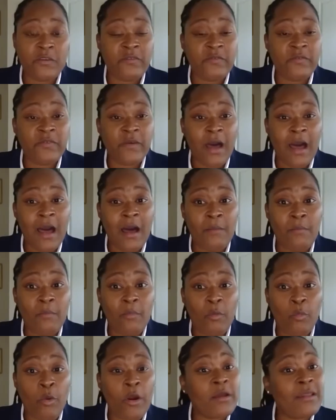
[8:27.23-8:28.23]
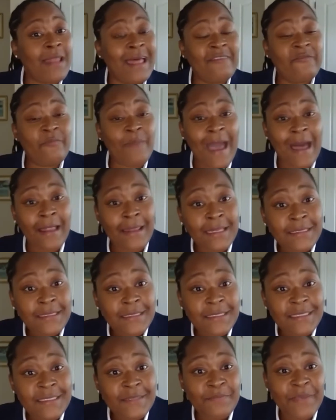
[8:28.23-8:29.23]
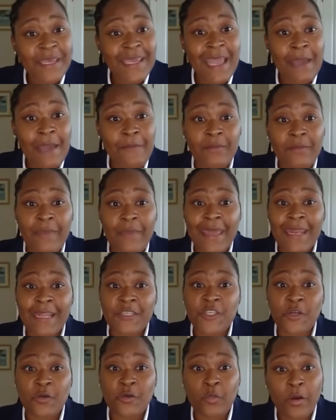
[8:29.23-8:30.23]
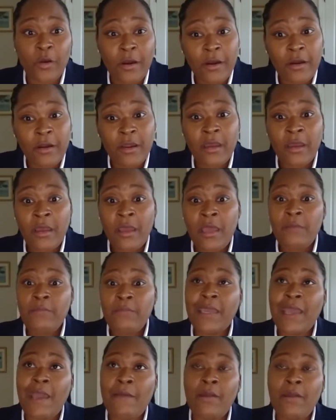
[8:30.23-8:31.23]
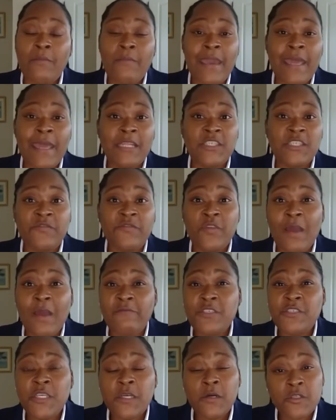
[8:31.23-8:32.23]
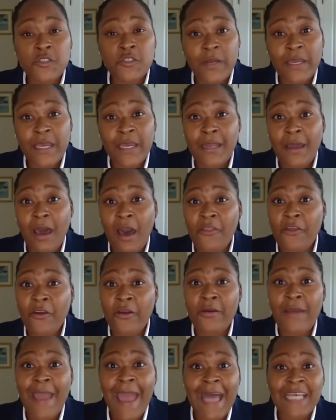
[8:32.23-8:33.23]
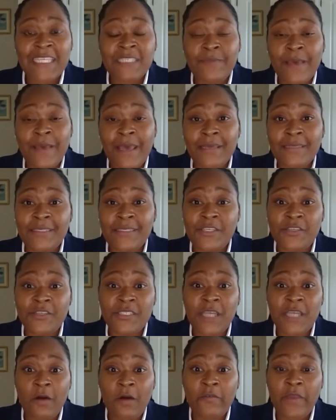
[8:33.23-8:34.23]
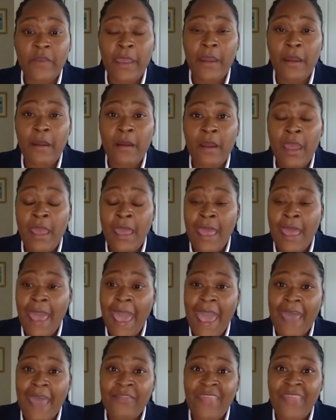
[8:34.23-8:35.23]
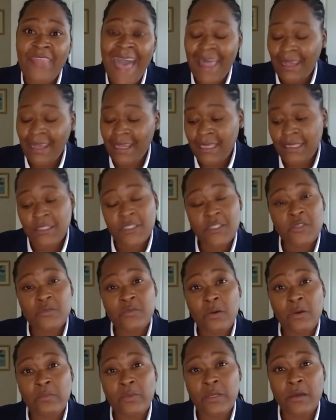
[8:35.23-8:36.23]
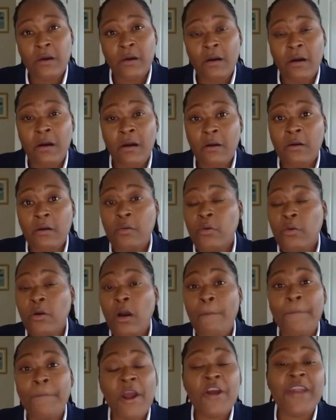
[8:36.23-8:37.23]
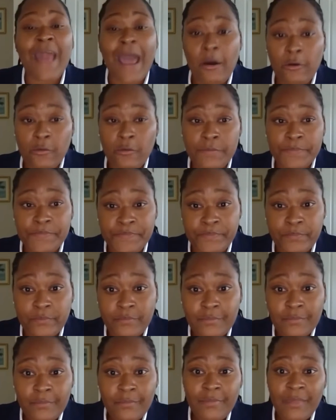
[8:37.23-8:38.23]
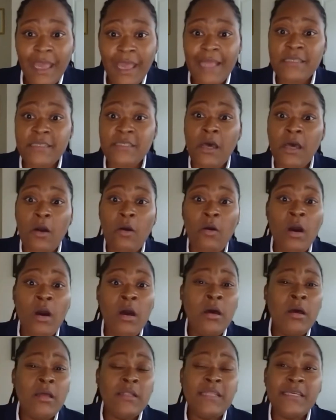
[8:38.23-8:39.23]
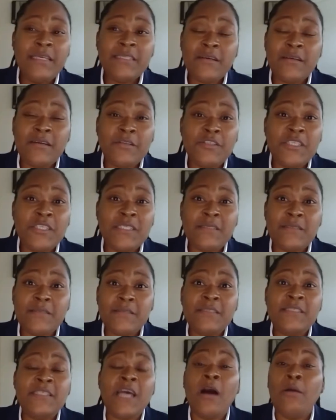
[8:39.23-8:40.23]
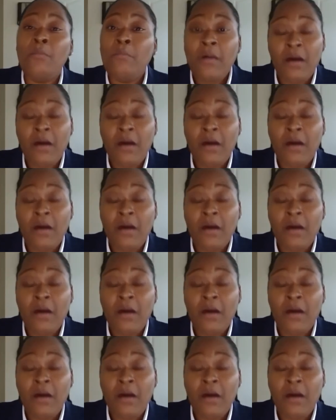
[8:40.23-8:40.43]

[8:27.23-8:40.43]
of work-life balance, being able to manage your work, being able to manage if you have children, other aspects, your self-care, and that leads to what we call burnout. And so these are just some of the